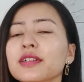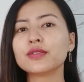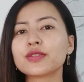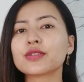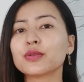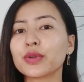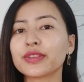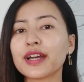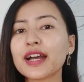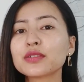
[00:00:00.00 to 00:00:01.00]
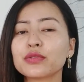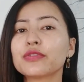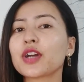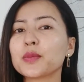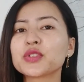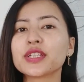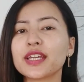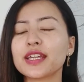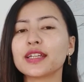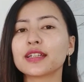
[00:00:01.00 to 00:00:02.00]
So with that, we've come to an
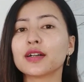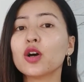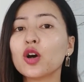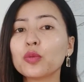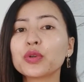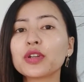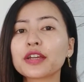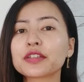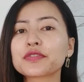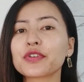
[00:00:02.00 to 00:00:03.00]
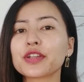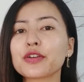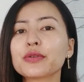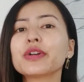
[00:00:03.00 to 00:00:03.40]
end, and I hope you liked this video.